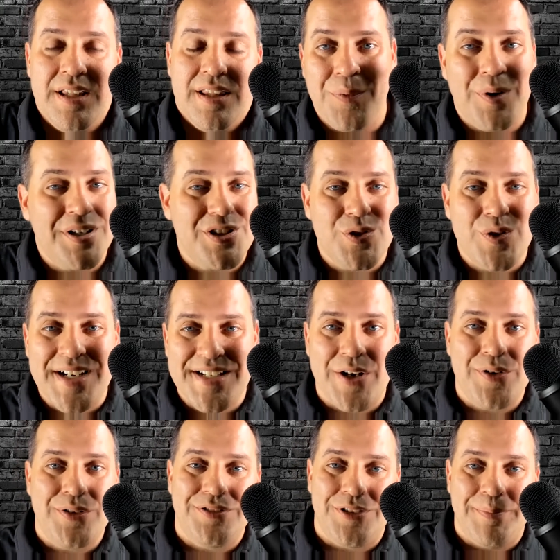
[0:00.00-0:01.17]
They want to stretch
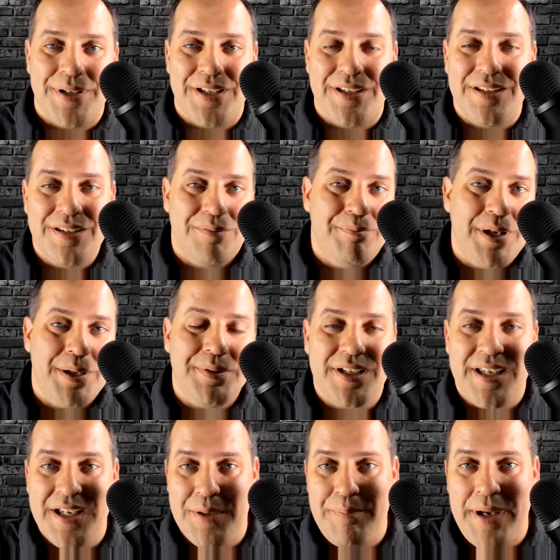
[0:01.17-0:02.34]
out a little bit, be able to
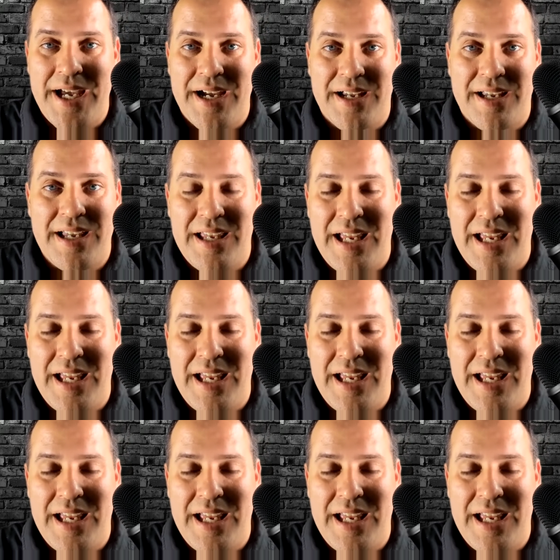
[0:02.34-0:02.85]
kick back,